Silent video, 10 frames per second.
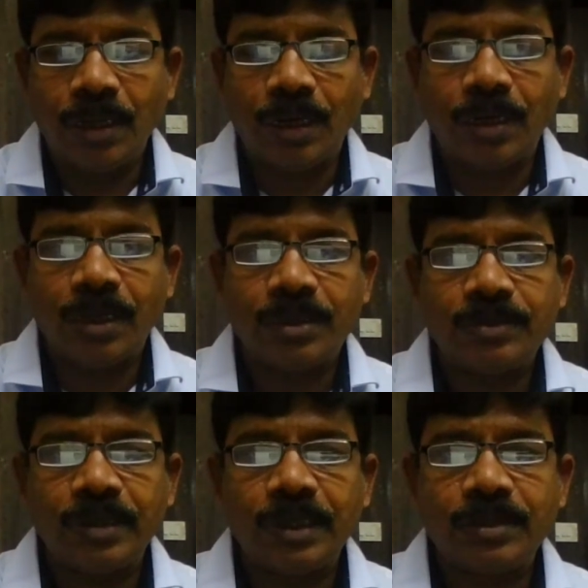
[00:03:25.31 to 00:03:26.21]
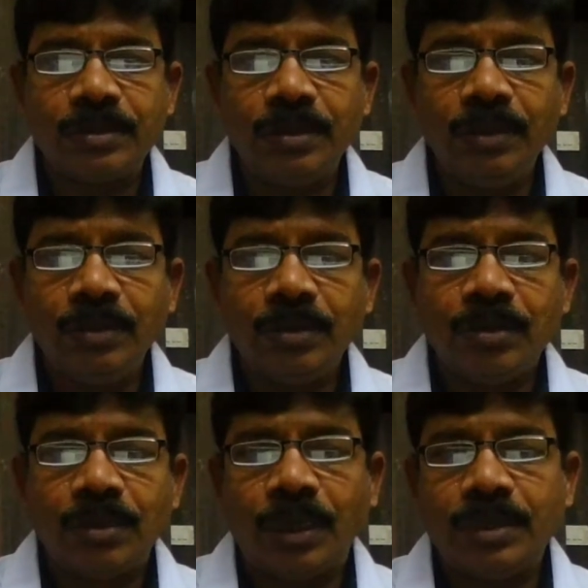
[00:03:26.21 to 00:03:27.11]
And as well as
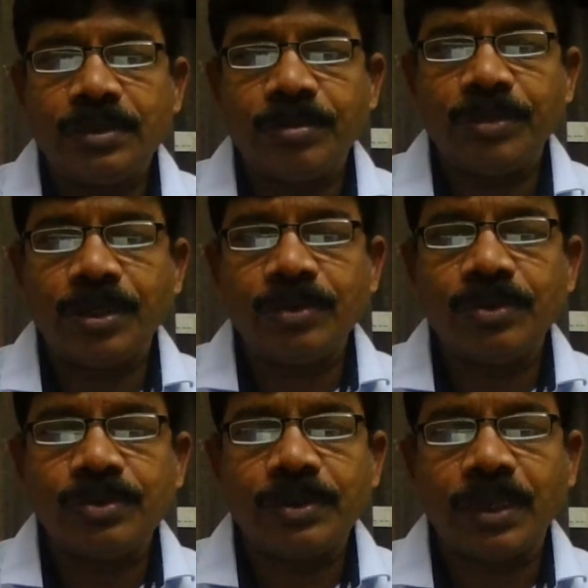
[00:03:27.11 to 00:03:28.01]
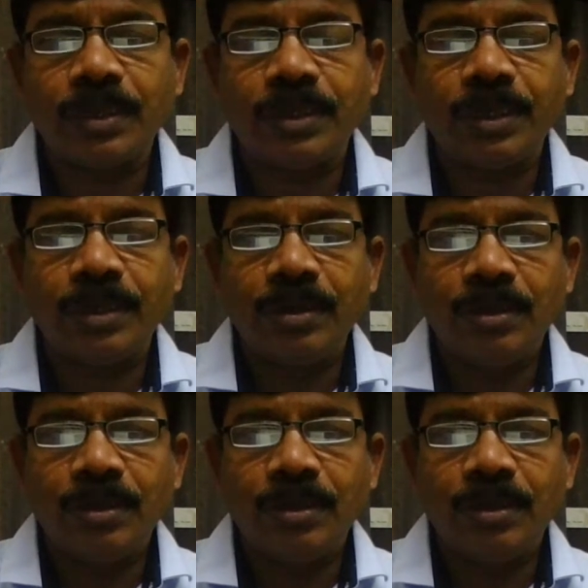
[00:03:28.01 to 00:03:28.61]
exempted goods are there.